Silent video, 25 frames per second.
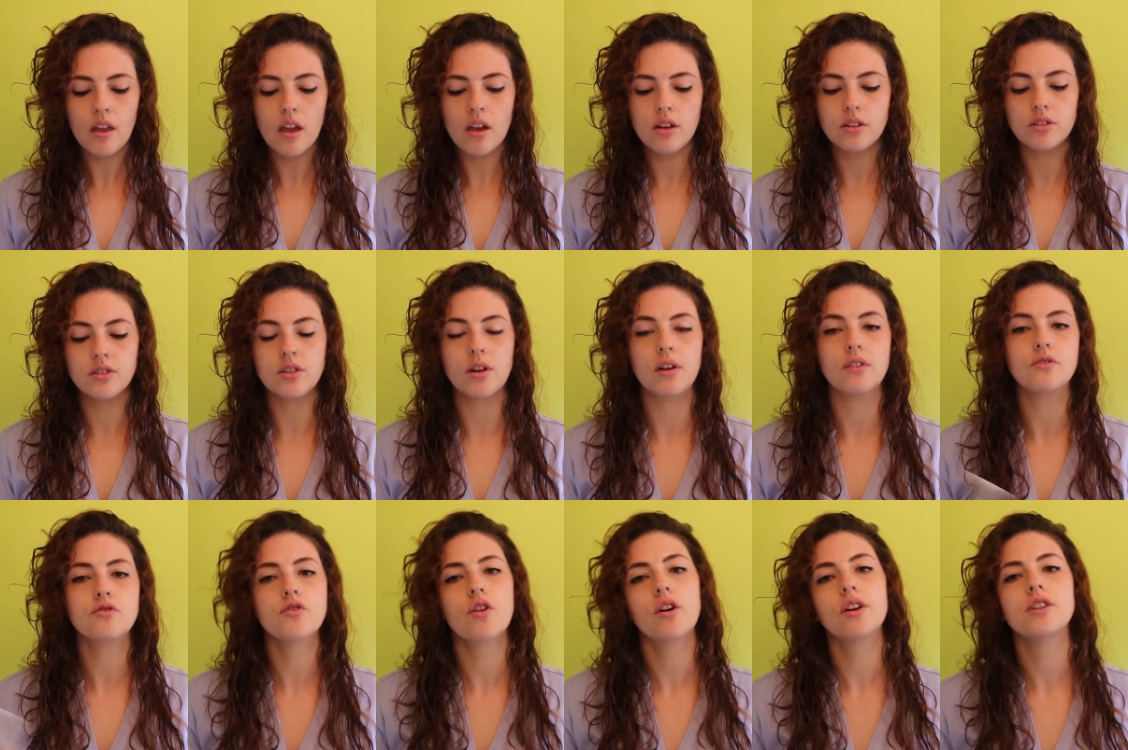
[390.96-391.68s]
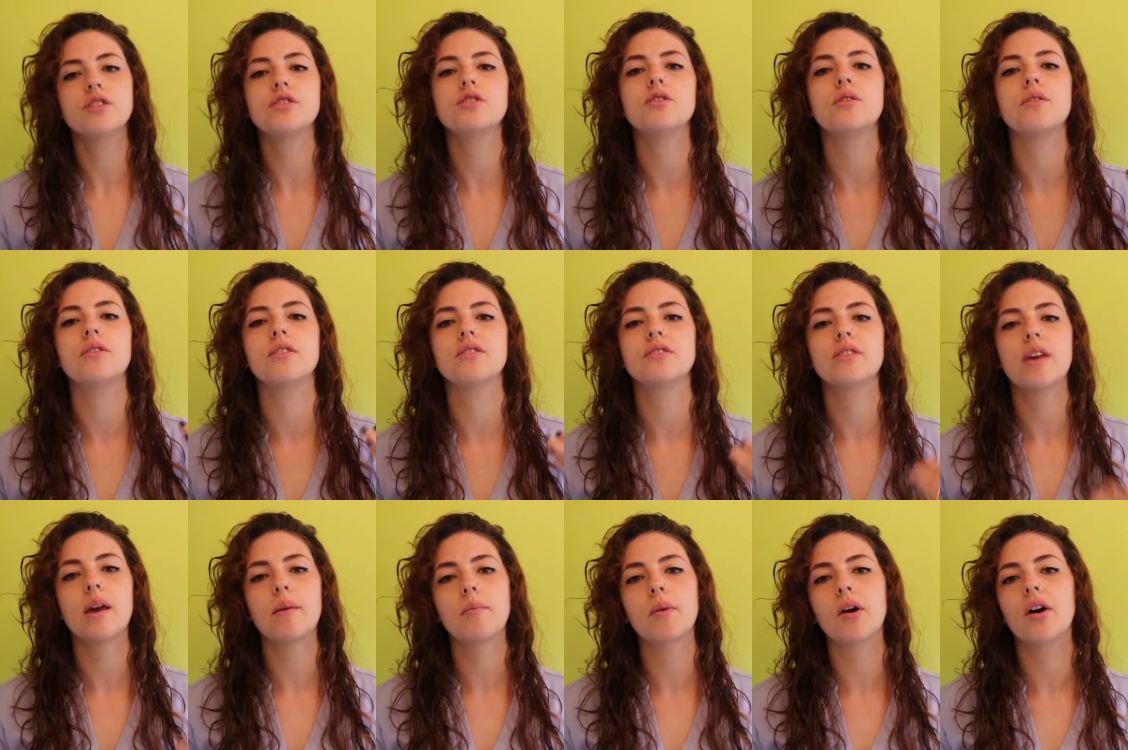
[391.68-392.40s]
So I've tried to do it the
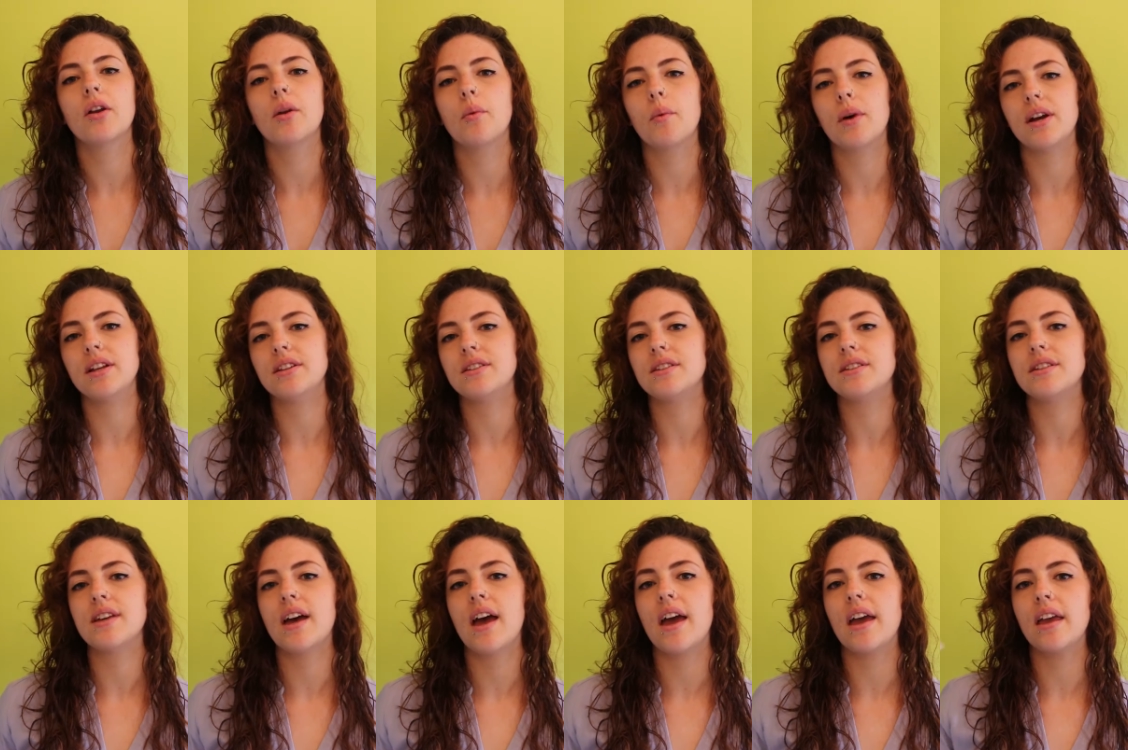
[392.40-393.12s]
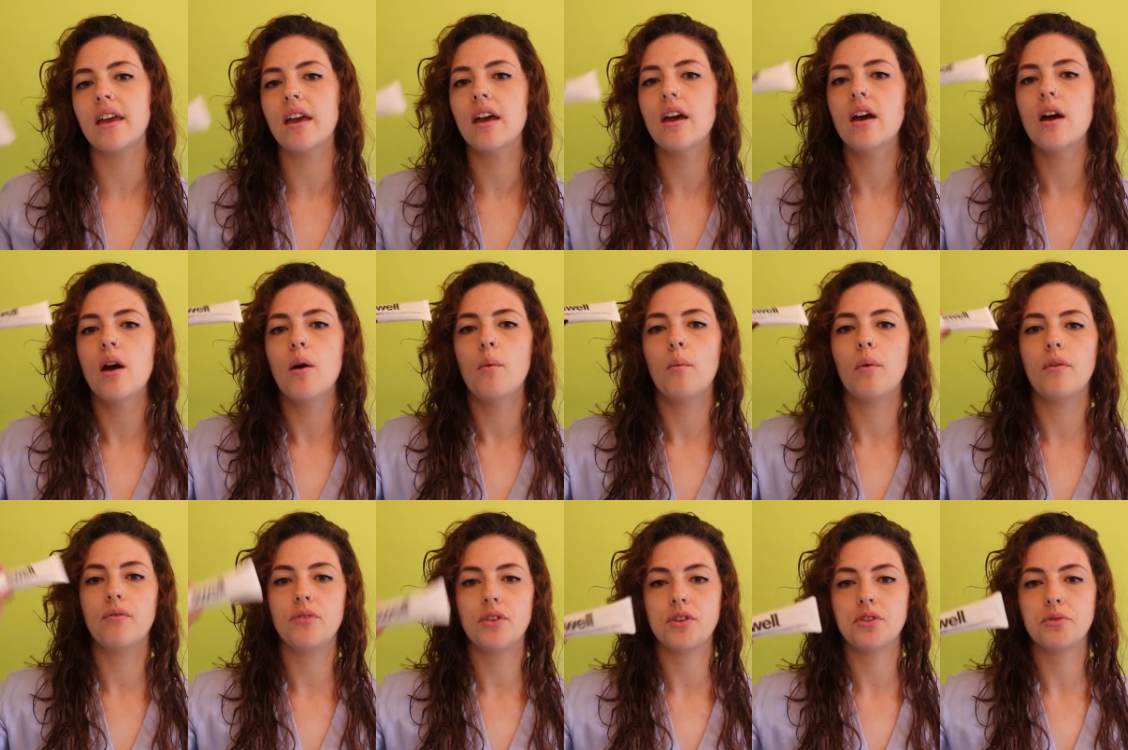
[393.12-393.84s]
same kind of way today
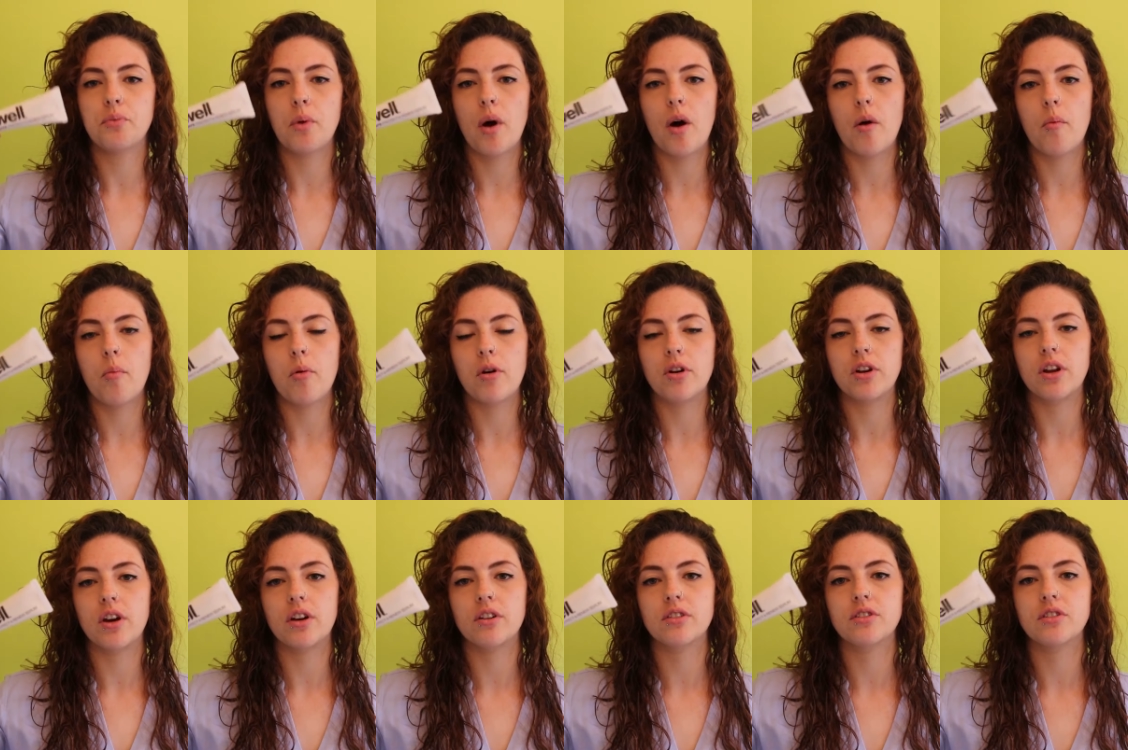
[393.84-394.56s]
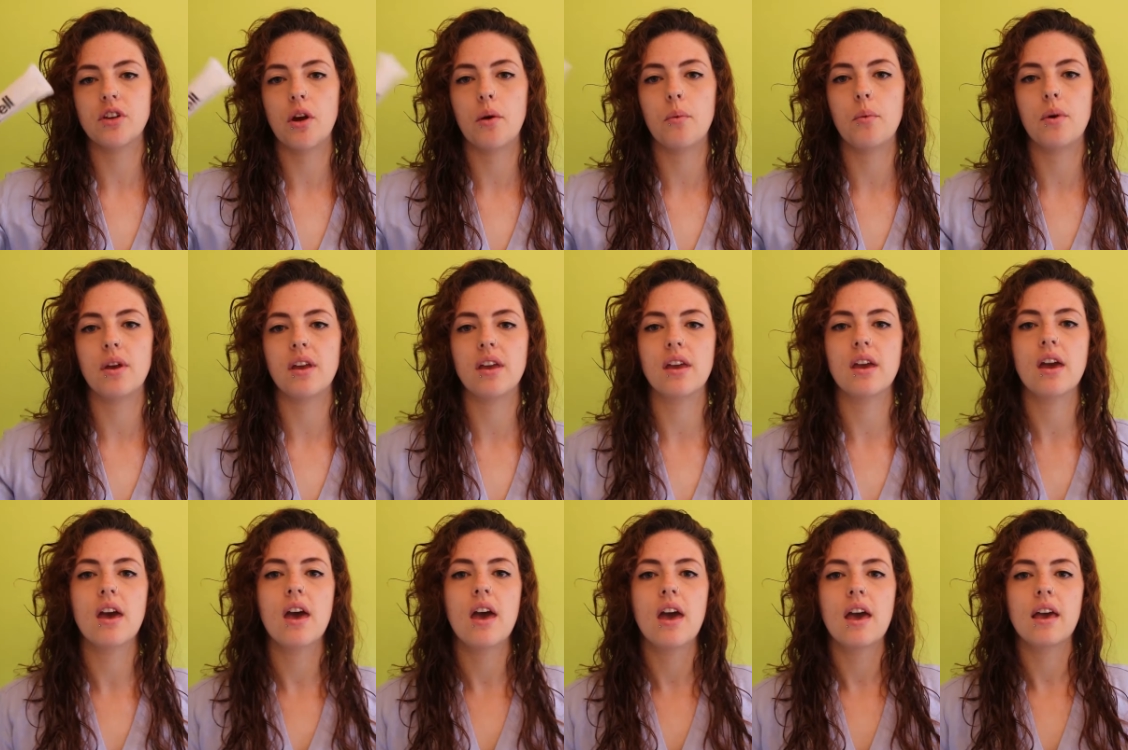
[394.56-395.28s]
with the Swell product, so we